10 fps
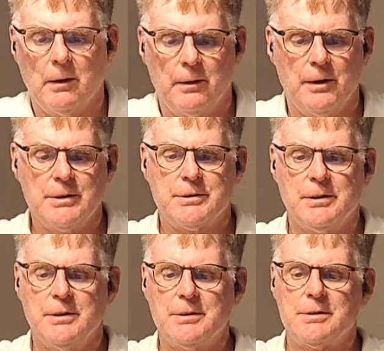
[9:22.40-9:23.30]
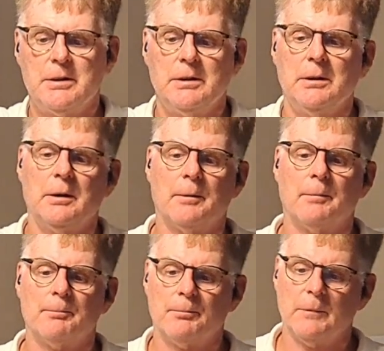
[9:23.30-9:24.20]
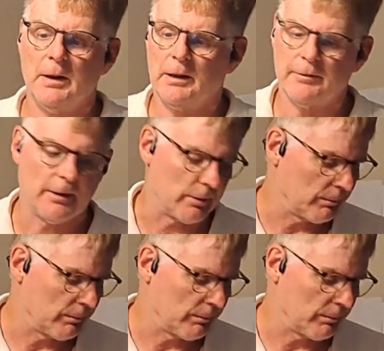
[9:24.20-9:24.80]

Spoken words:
This is the elevator.